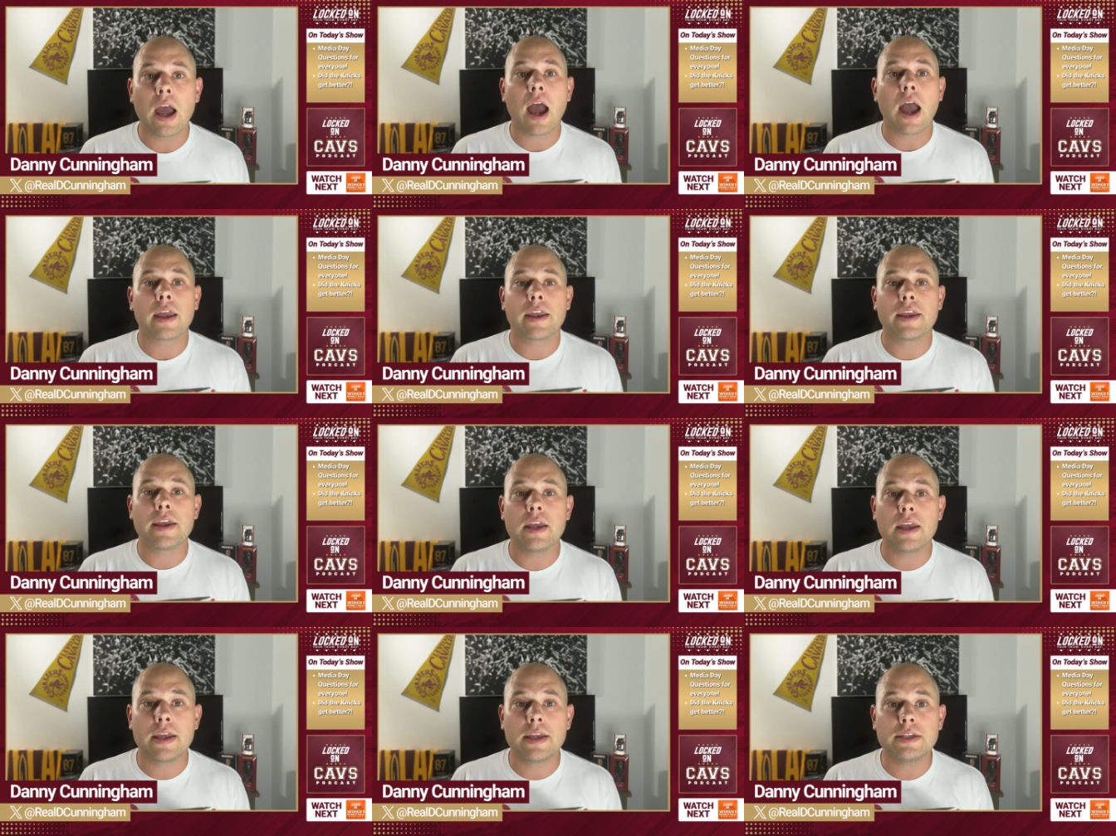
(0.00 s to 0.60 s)

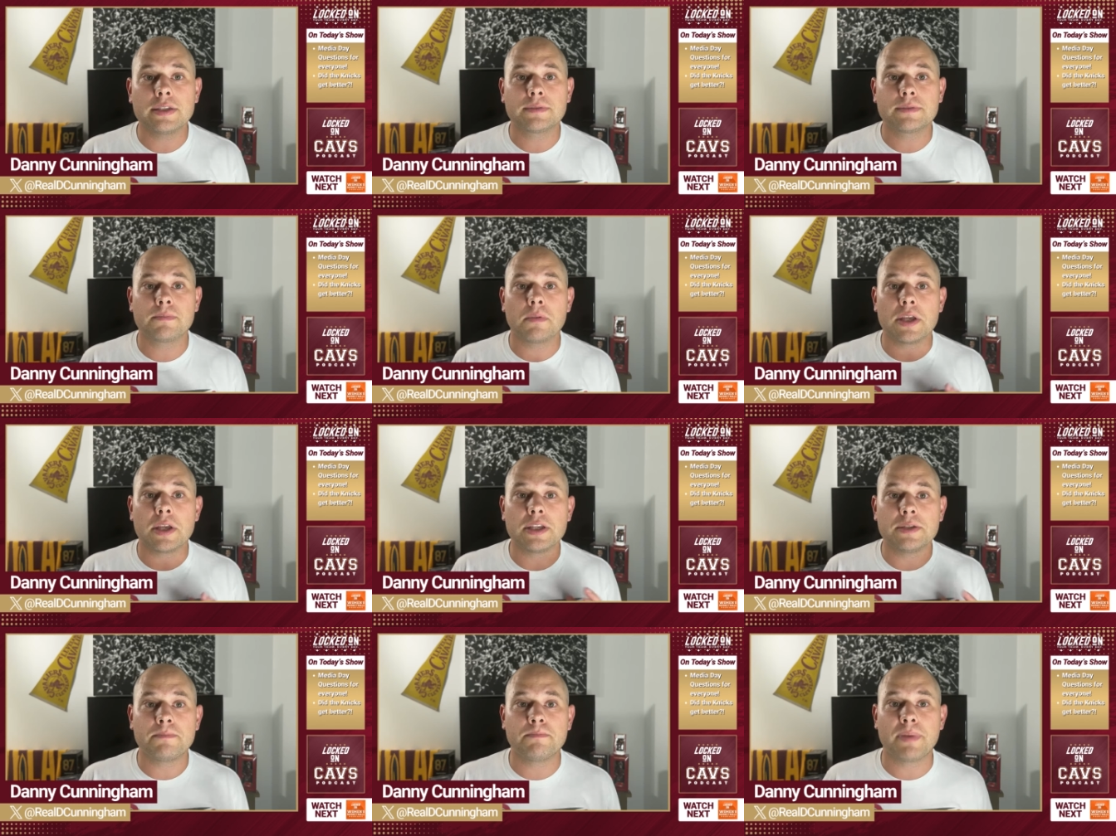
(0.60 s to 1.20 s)
He he's
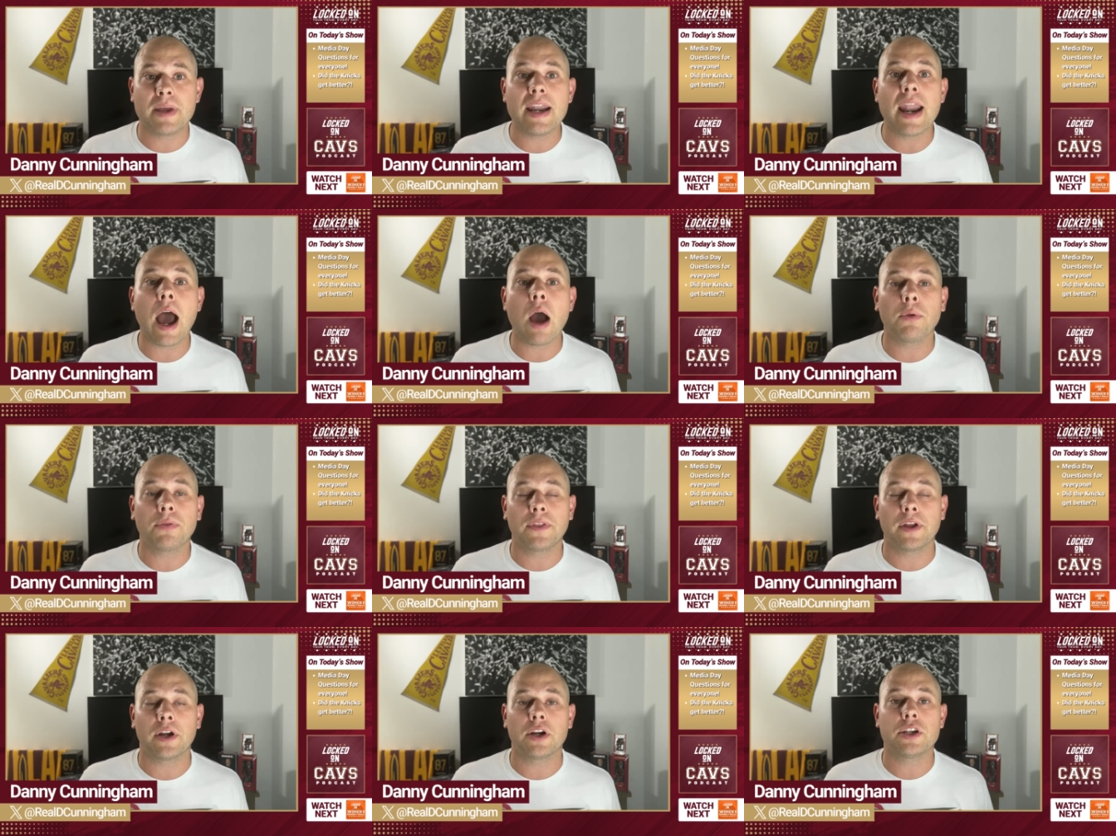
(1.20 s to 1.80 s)
he's been
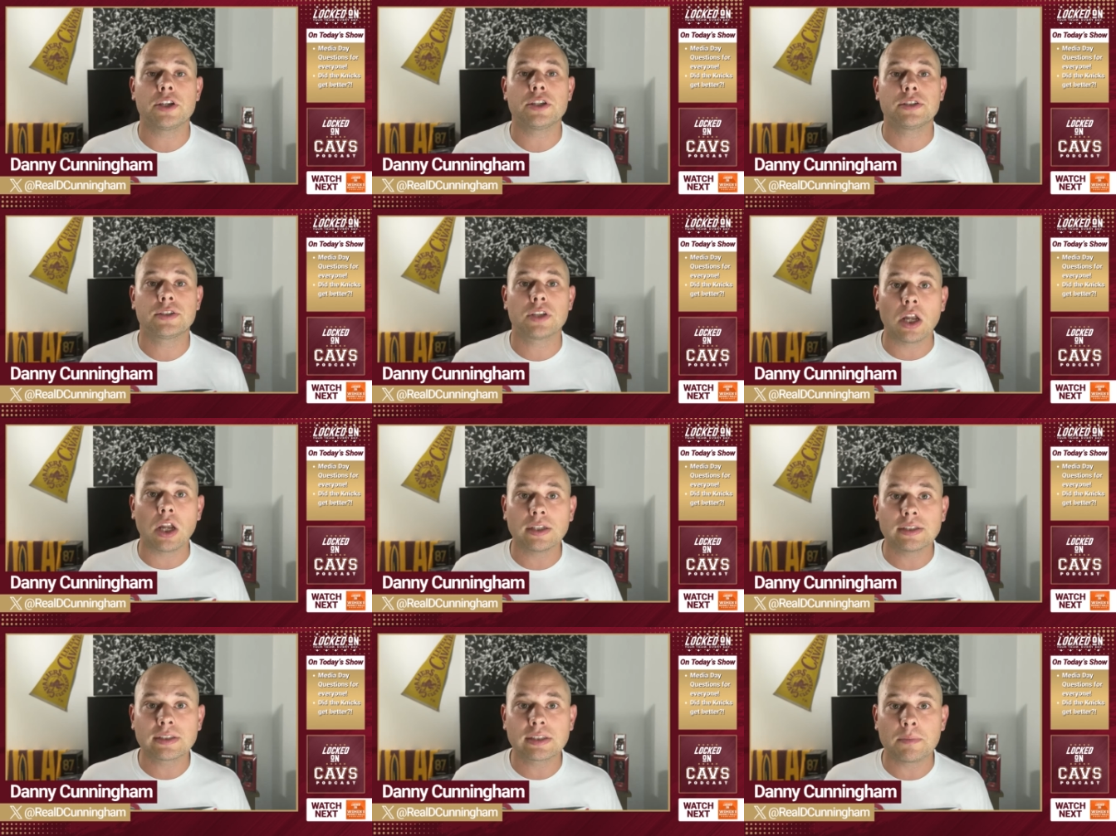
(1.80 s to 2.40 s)
out there. He's
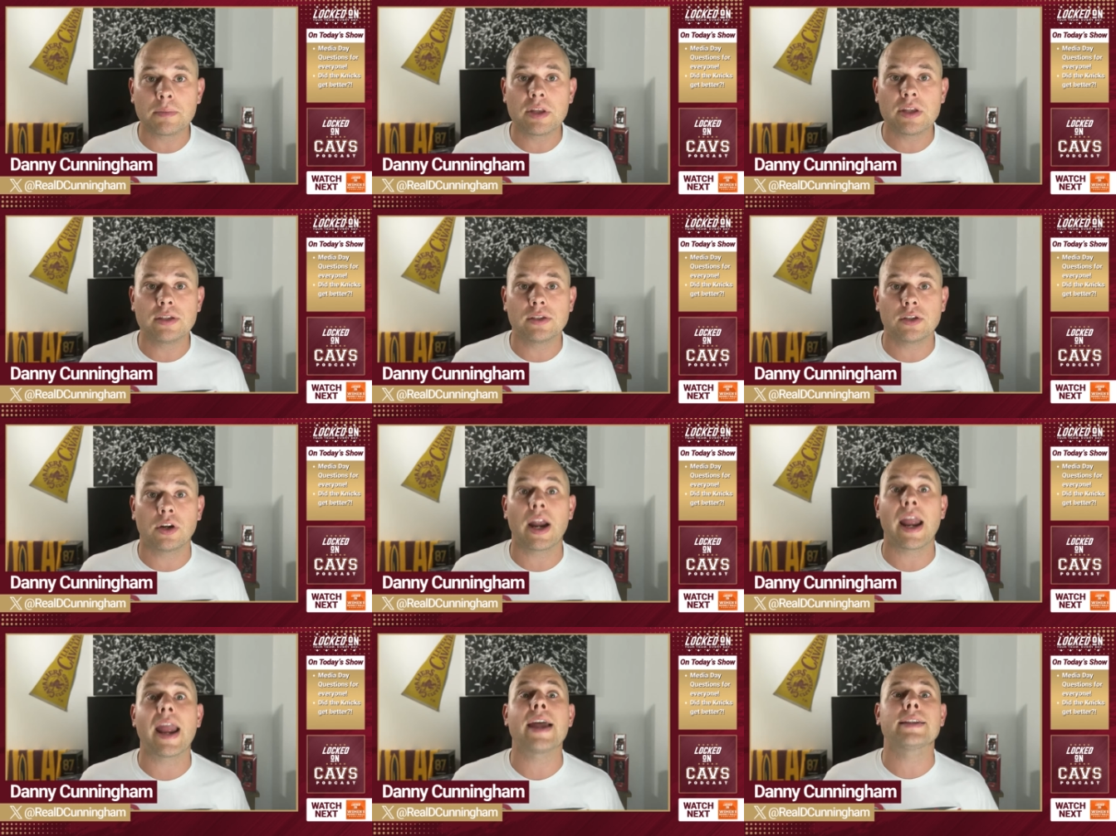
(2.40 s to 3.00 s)
done some of these
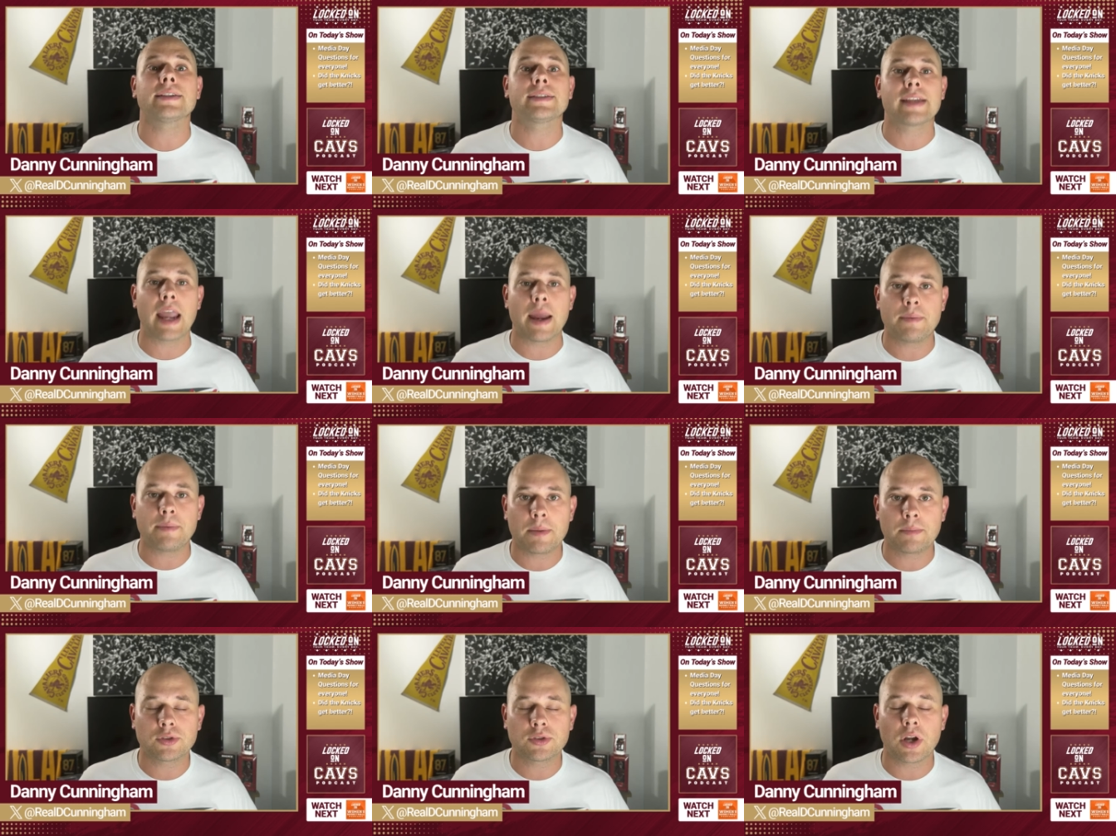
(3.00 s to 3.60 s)
or
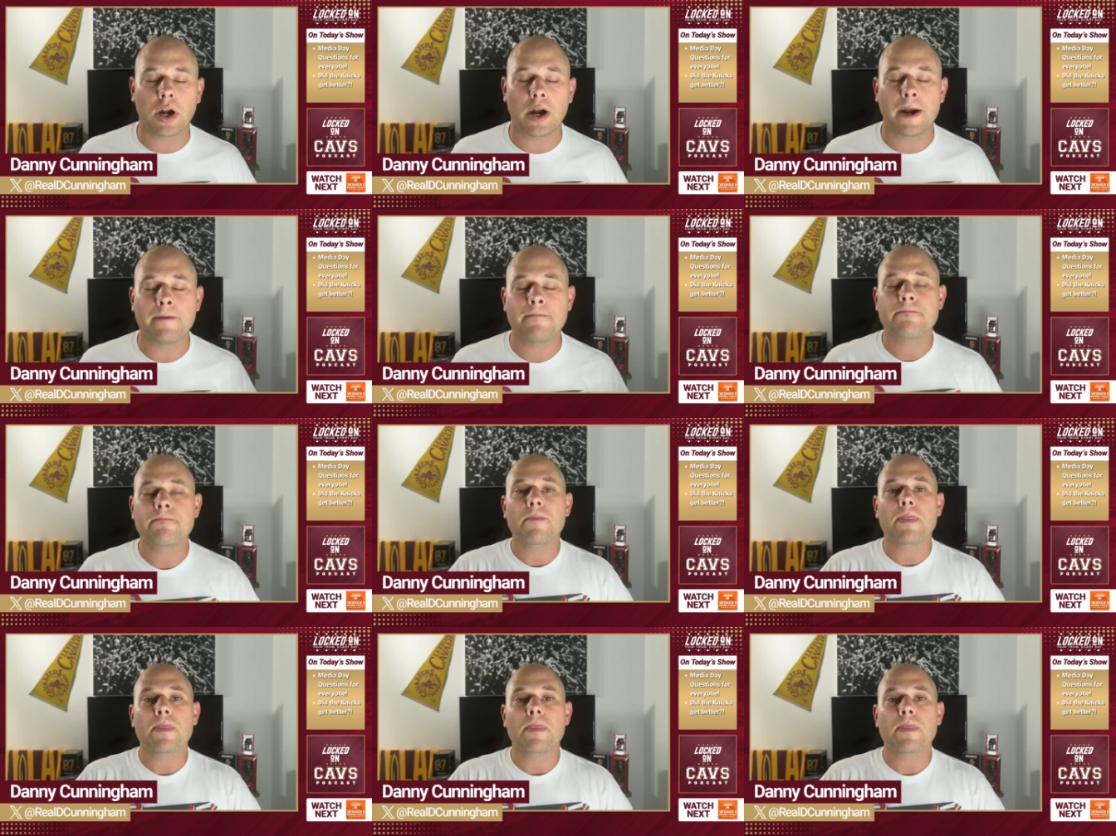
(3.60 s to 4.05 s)
Andscape. I'm sorry.